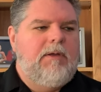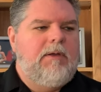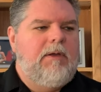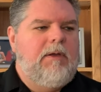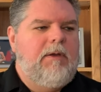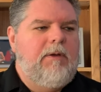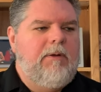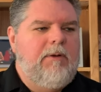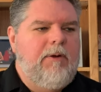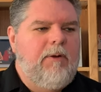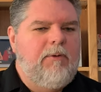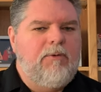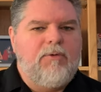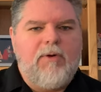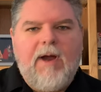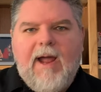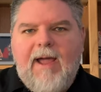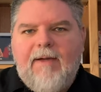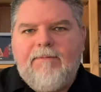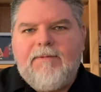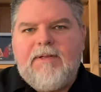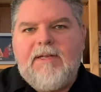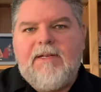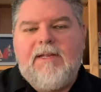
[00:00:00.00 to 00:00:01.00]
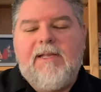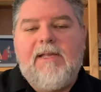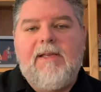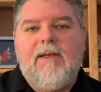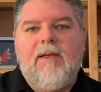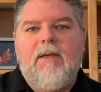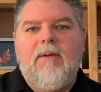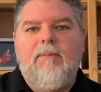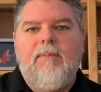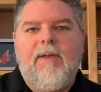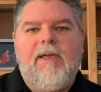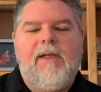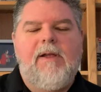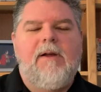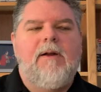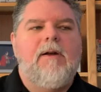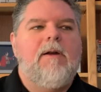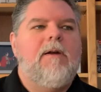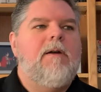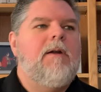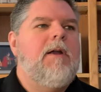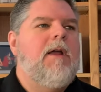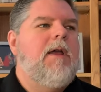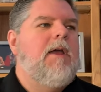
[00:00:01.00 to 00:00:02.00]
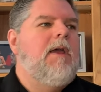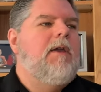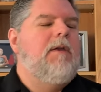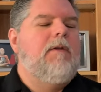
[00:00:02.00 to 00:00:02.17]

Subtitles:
you know, drafted him here.